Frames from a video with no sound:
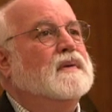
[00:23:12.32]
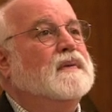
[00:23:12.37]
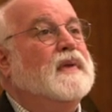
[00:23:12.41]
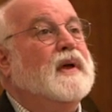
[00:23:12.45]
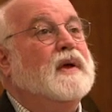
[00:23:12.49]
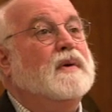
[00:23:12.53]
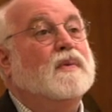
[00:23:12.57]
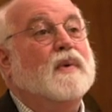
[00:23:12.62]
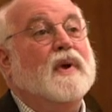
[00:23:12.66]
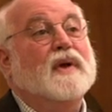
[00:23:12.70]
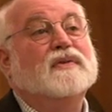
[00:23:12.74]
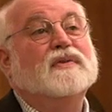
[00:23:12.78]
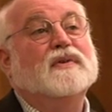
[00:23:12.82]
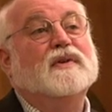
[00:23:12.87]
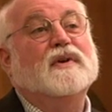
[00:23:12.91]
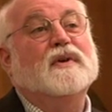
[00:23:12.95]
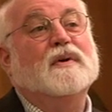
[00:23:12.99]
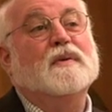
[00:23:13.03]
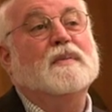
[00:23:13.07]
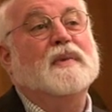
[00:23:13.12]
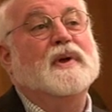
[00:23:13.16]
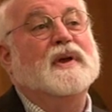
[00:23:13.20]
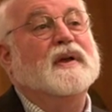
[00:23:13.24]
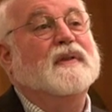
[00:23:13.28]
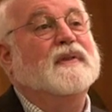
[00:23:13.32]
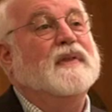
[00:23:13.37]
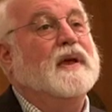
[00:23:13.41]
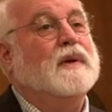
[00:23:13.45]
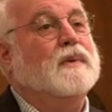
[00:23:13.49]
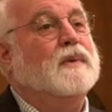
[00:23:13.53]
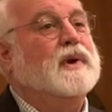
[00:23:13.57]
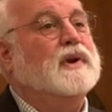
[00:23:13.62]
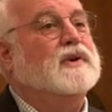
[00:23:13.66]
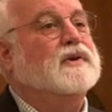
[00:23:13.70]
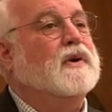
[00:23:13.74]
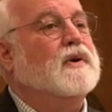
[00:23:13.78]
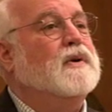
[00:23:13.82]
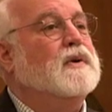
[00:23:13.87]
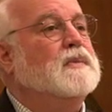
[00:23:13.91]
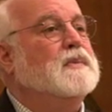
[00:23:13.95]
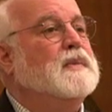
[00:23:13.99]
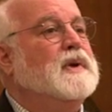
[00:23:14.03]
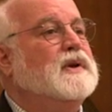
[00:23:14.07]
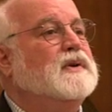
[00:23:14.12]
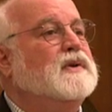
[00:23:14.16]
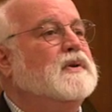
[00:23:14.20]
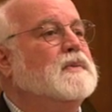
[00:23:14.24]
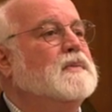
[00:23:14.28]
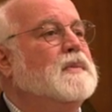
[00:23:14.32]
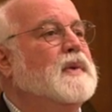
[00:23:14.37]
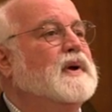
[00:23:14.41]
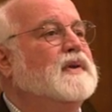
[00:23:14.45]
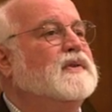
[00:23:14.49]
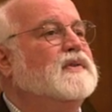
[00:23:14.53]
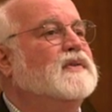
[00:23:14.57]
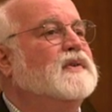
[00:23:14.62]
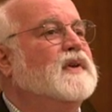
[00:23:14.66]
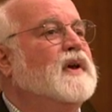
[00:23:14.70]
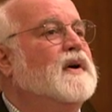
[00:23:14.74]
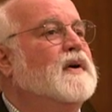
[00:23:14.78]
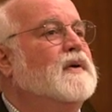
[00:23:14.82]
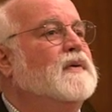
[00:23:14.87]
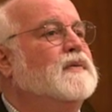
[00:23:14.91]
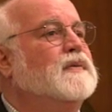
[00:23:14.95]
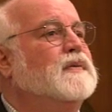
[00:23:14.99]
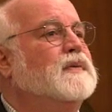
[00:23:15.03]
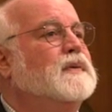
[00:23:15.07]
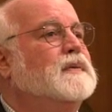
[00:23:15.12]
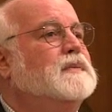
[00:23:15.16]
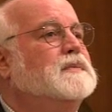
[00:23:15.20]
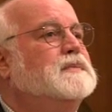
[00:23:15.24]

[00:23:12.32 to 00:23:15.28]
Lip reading: They rescue me and they return me to myself.